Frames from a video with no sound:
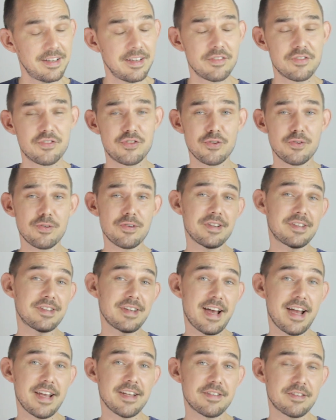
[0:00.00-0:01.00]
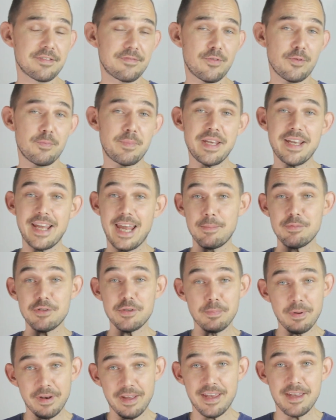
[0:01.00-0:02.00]
Sure, it's nice for being able
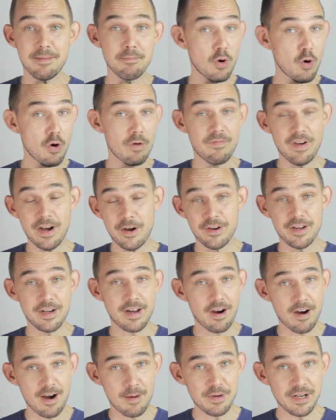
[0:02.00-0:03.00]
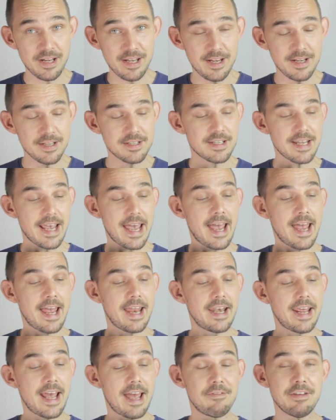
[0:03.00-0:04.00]
to play more varied harmonies
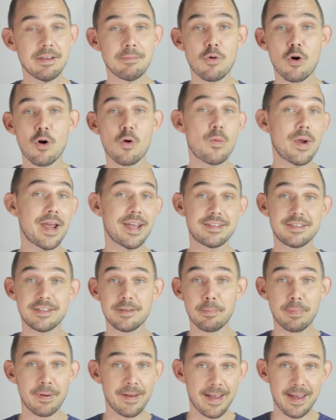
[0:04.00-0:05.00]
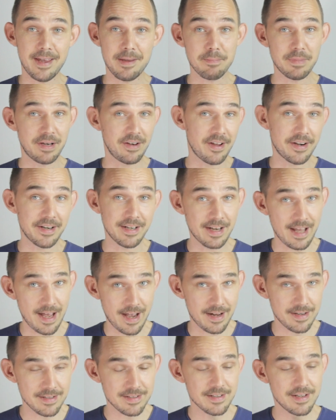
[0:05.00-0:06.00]
and having more ways to play melodic
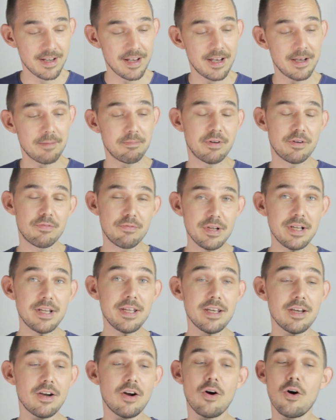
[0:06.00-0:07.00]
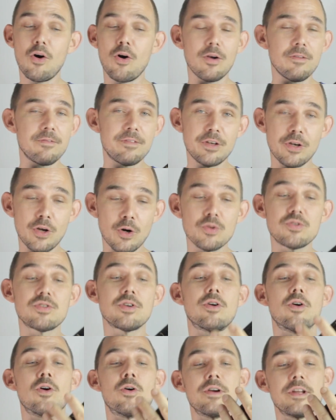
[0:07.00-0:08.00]
lines, but really all of the notes
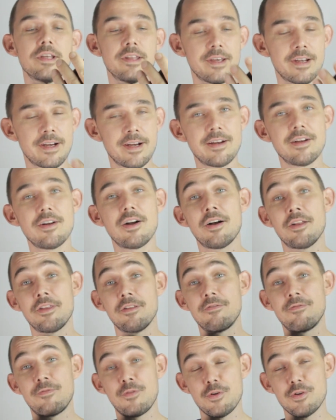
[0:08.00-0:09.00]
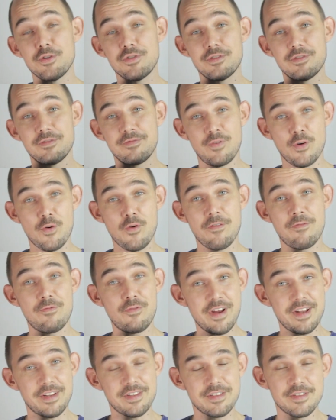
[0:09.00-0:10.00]
are already there on the first 4
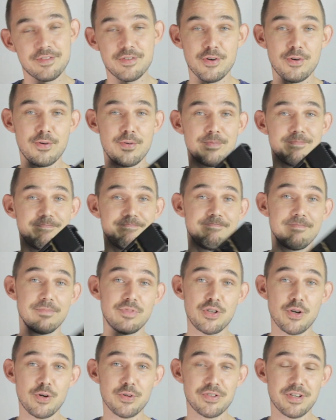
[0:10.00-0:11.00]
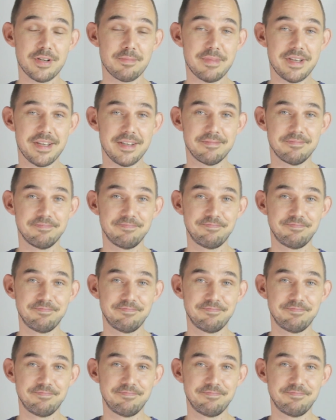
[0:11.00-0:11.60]
frets, so joke's on me.